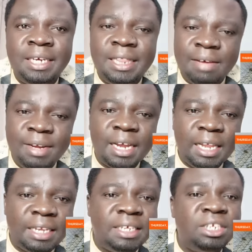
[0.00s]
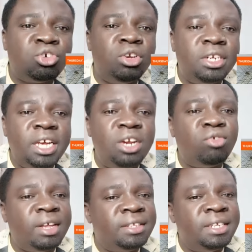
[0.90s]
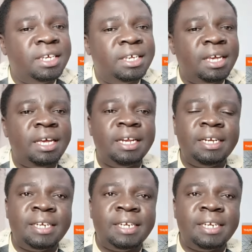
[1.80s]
They're very clear that it contained drastic